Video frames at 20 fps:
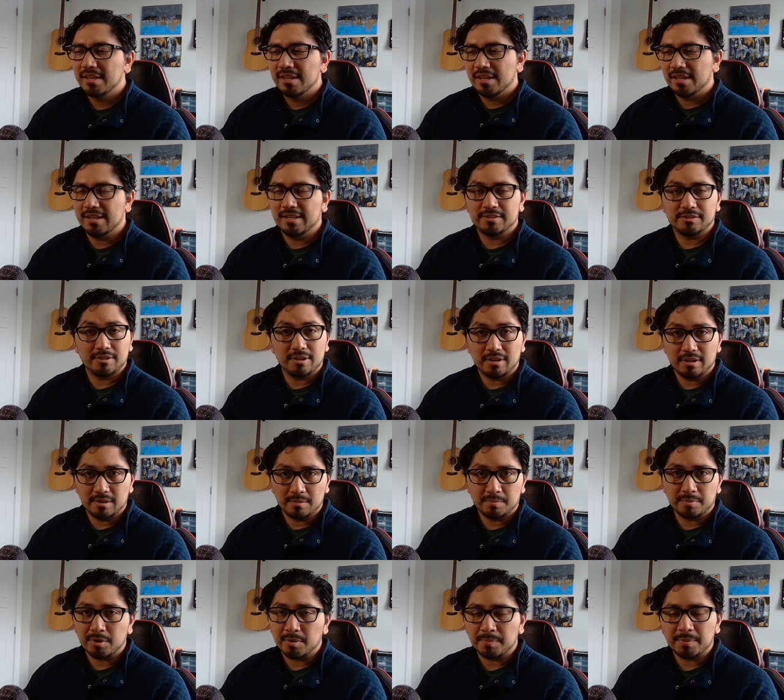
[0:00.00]
and it's not
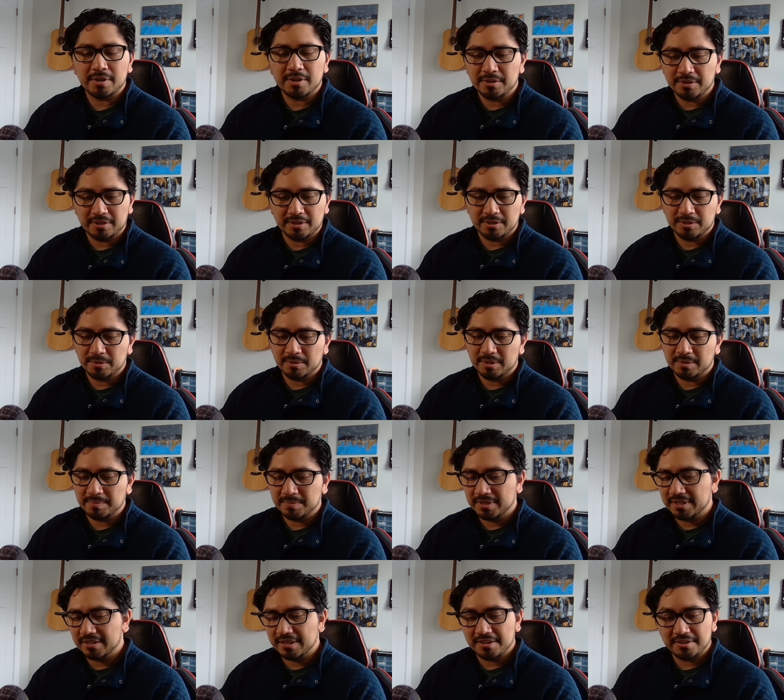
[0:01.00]
inappropriate, you can do it.
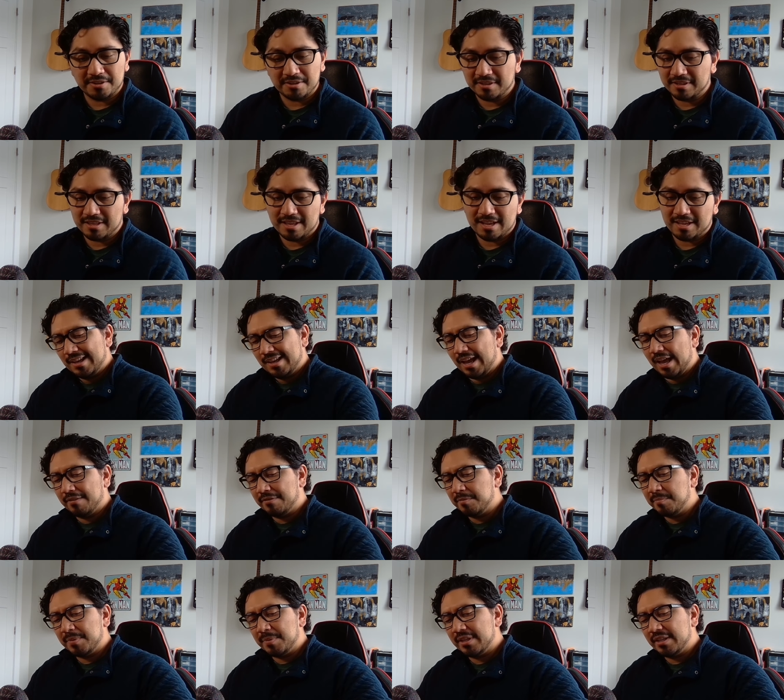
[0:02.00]
But other than that, I
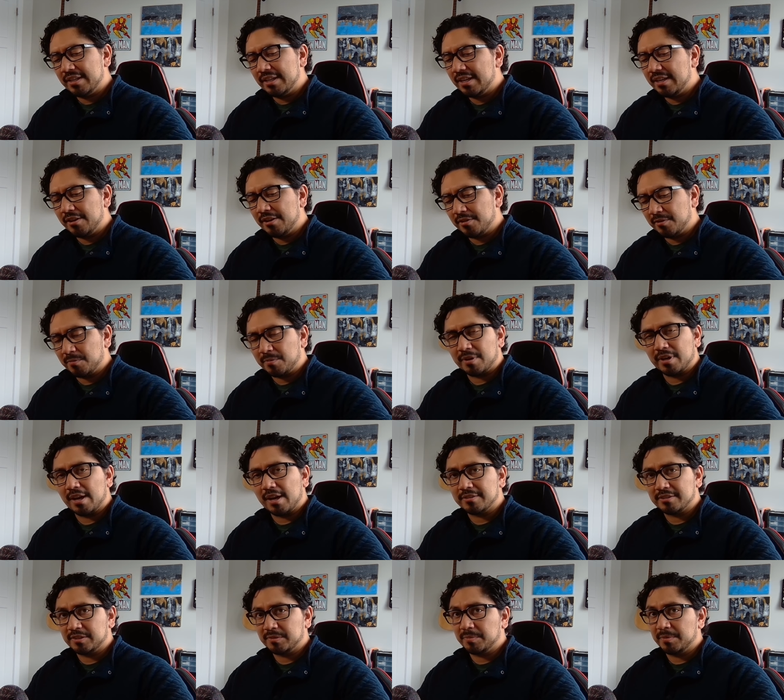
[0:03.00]
haven't been in any other
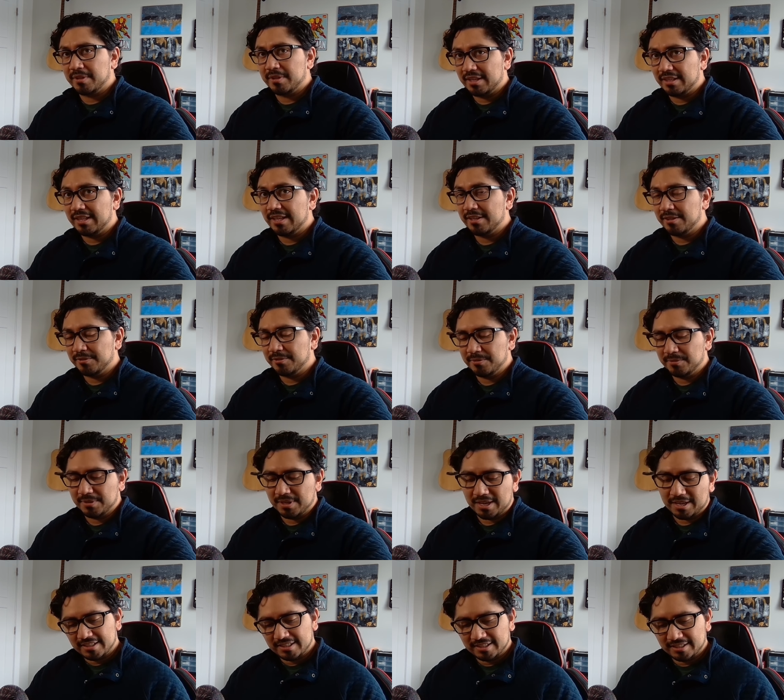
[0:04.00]
warehouses where they let you do
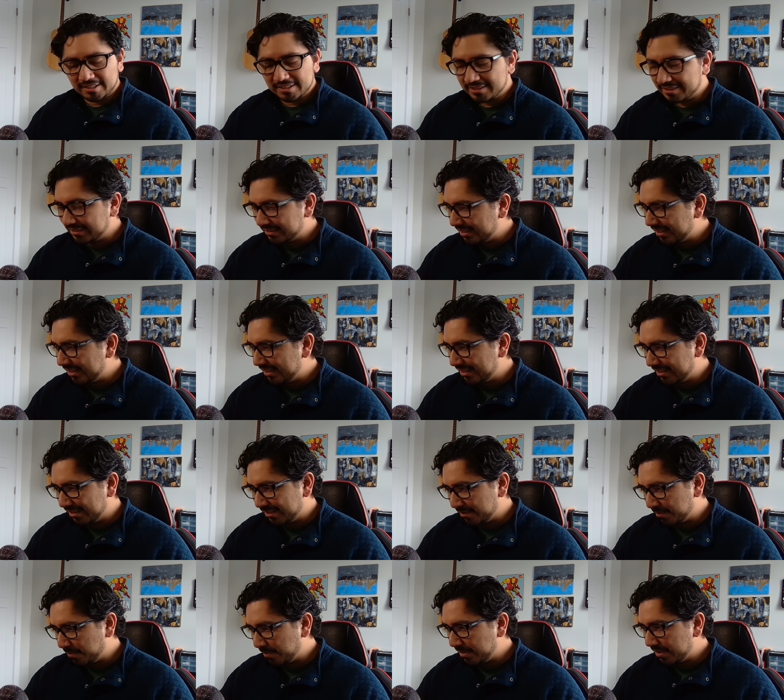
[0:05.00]
that. Let's see,
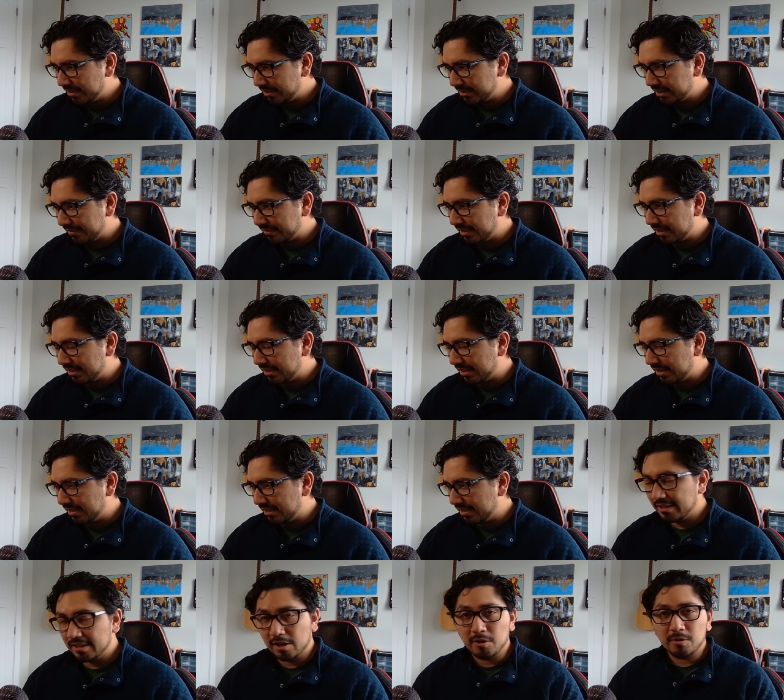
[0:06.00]
what else have I
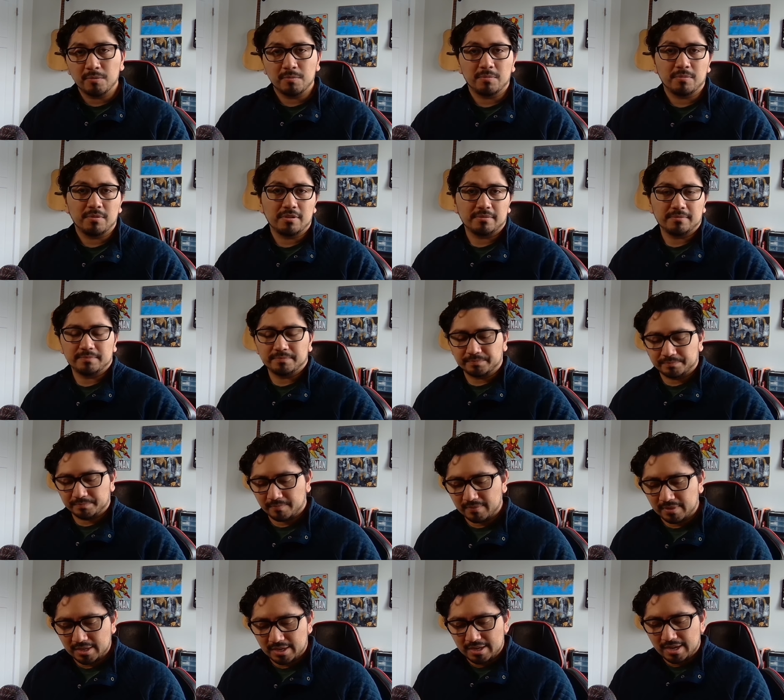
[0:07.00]
done? Oh, well,
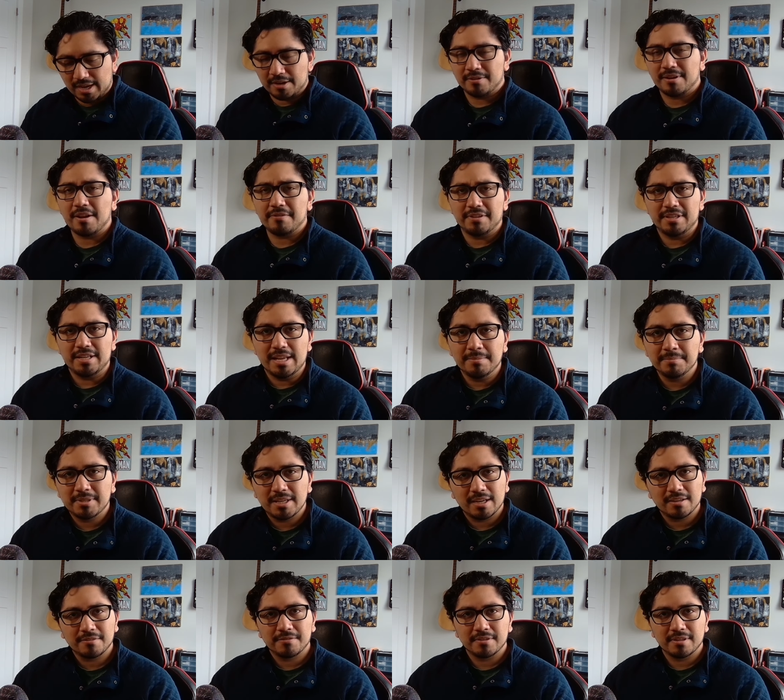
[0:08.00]
I don't have a name
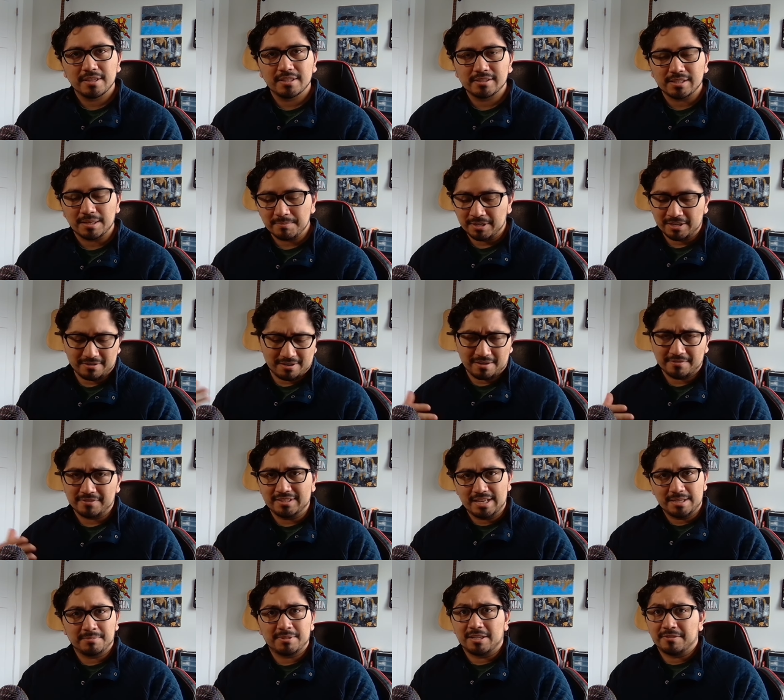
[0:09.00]
tag for this. I mean, I don't have a
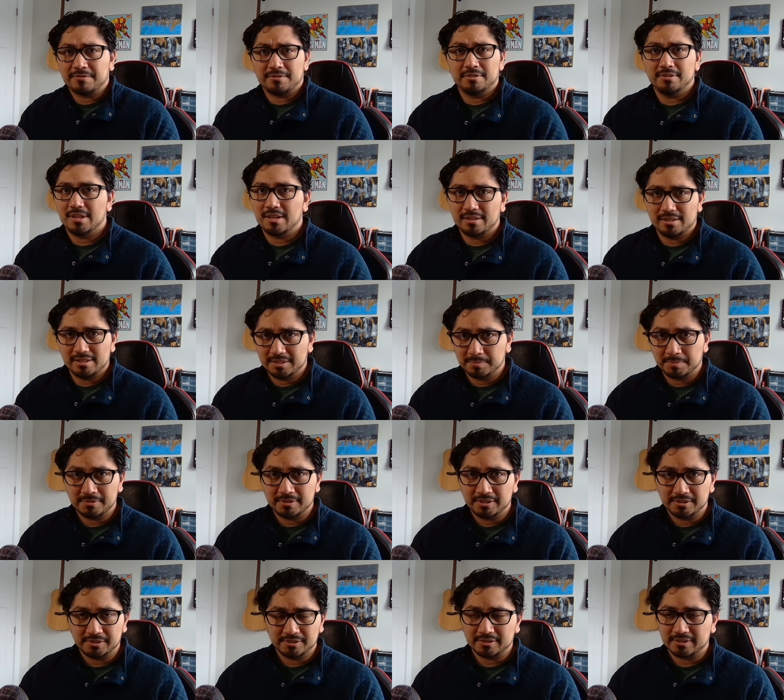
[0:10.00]
name tag for a lot of these
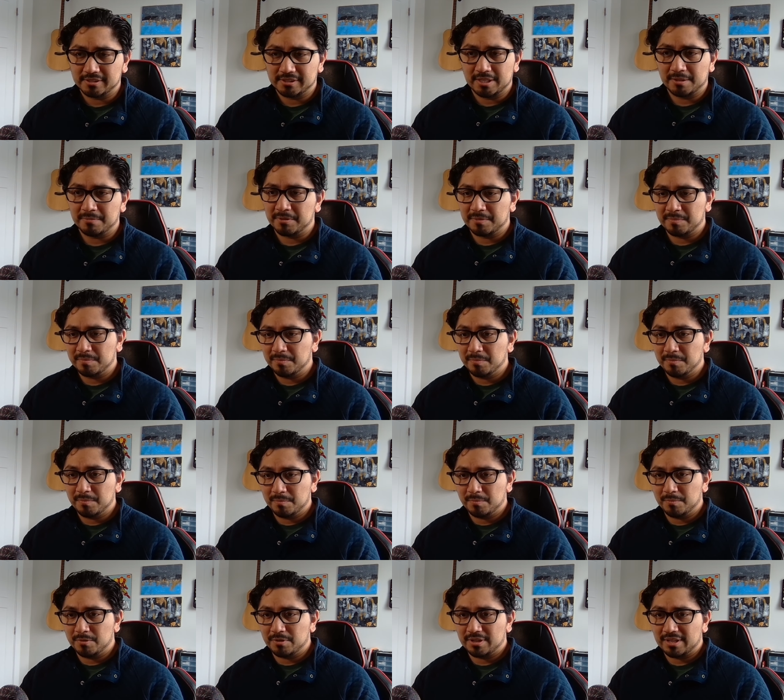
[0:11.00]
positions because they were
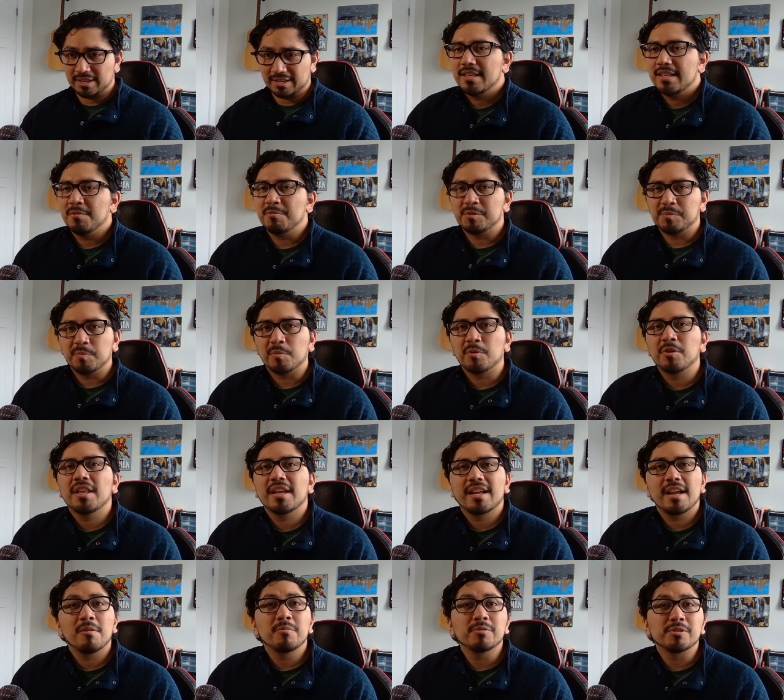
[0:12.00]
more like it was more
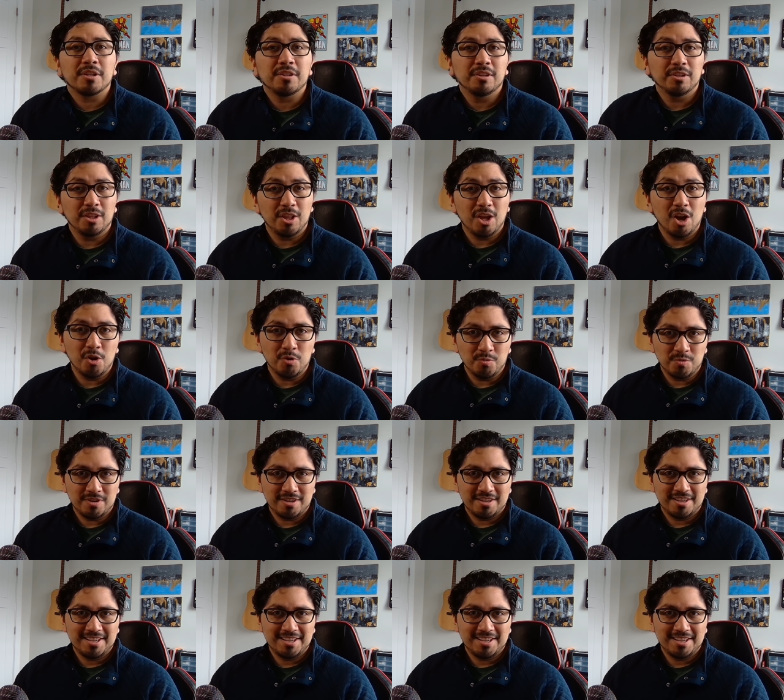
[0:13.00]
like I was on loan